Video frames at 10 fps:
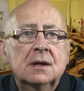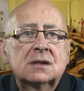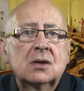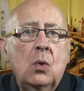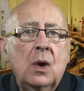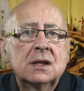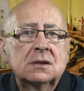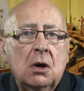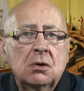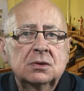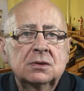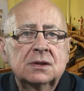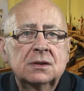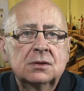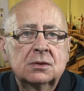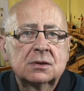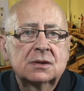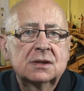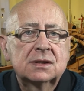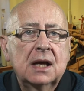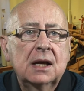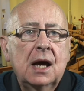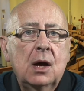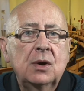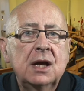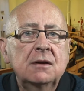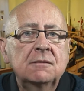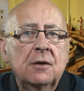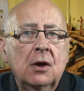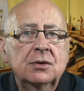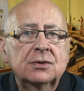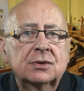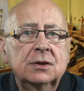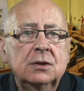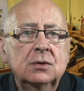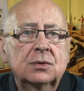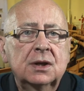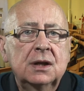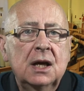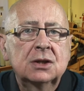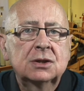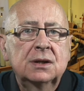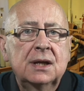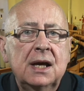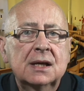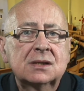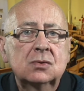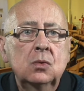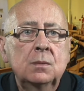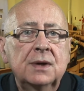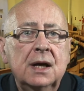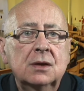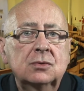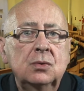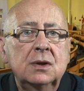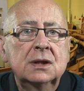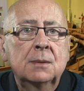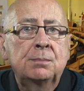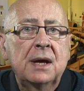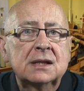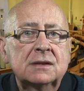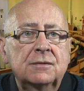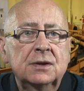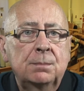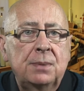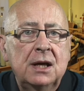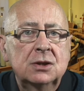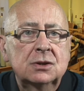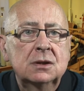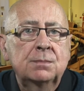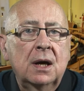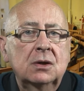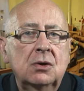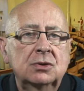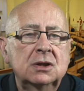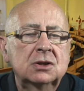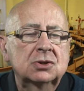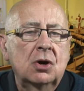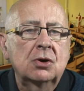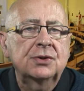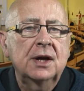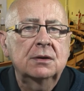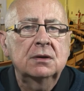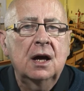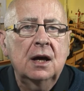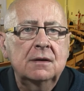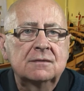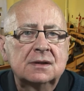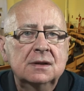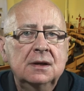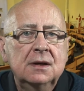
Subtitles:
So when doctors and nurses allow involuntary euthanasia, they assume they are doing the best for the patient by cutting short their lives.